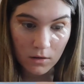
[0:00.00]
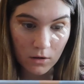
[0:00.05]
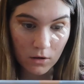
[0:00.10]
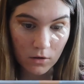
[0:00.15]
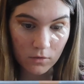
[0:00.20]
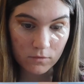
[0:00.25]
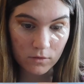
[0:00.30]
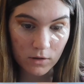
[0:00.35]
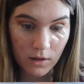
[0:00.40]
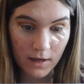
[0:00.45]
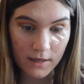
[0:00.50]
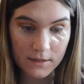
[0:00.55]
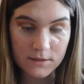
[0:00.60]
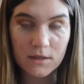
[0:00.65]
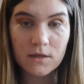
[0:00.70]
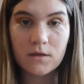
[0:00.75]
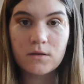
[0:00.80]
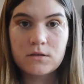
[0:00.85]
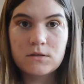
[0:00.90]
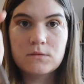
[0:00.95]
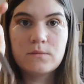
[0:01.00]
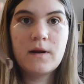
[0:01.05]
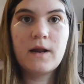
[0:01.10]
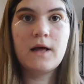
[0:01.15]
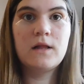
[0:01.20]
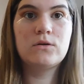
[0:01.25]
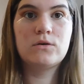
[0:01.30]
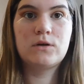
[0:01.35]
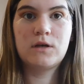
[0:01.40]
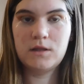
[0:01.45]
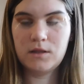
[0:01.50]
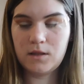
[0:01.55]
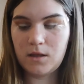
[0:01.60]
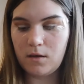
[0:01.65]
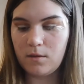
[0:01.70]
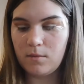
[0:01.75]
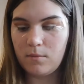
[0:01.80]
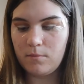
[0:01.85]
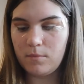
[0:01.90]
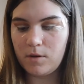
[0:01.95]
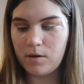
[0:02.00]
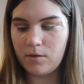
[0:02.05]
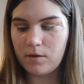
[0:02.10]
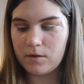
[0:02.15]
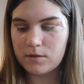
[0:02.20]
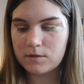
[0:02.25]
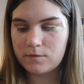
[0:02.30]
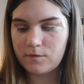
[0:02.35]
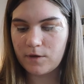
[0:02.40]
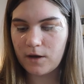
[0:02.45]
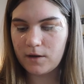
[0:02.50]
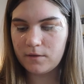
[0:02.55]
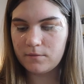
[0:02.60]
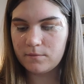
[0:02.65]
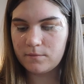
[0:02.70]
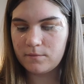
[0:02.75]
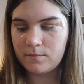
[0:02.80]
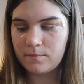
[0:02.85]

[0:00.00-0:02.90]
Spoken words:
of lighting, because when I look in the mirror, it's fine.